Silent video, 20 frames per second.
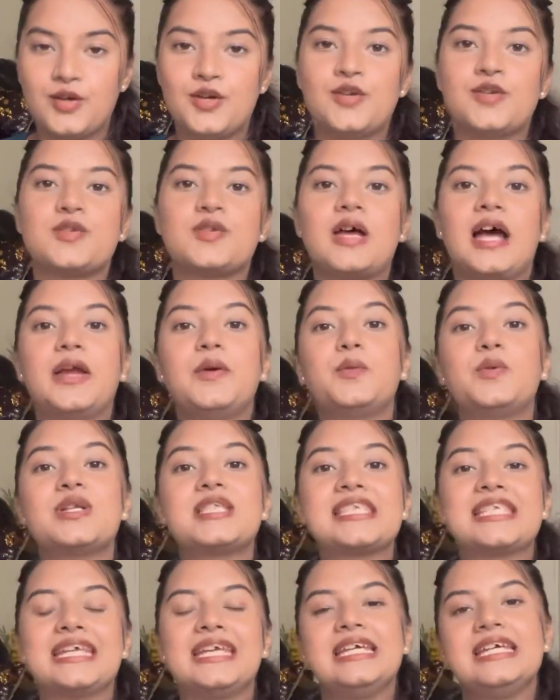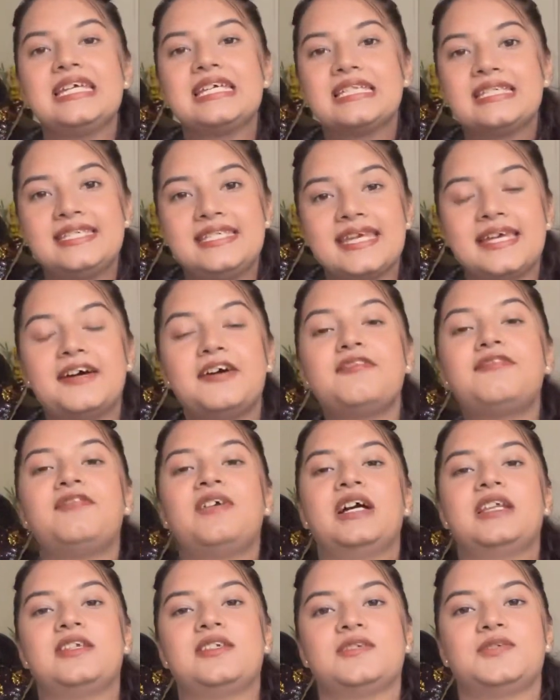So I would say der
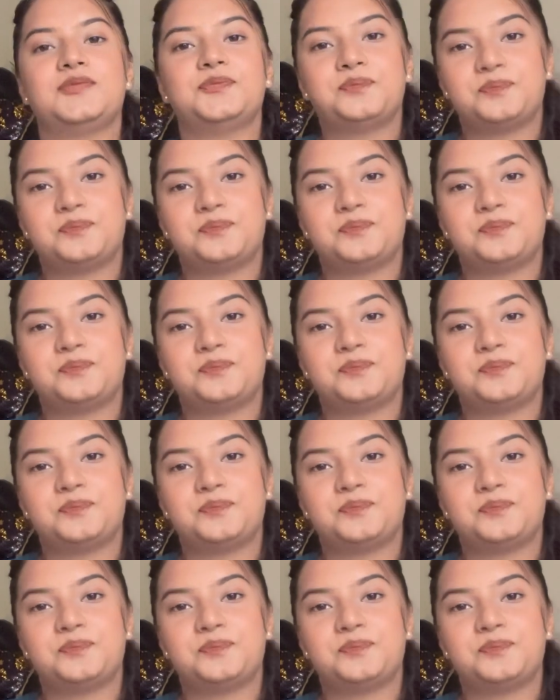Vater.